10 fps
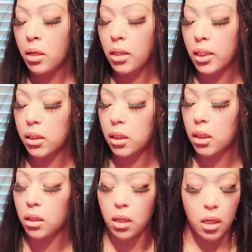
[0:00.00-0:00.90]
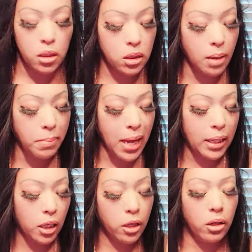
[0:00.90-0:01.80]
Listen,
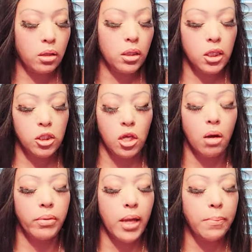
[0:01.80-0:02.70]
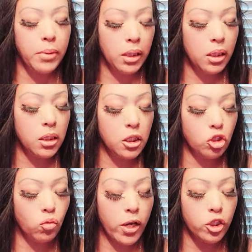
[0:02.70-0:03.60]
somebody here needs to hurry up and leave this
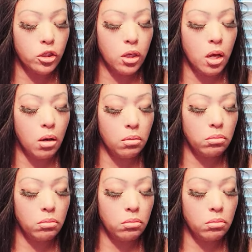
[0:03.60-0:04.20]
situation alone.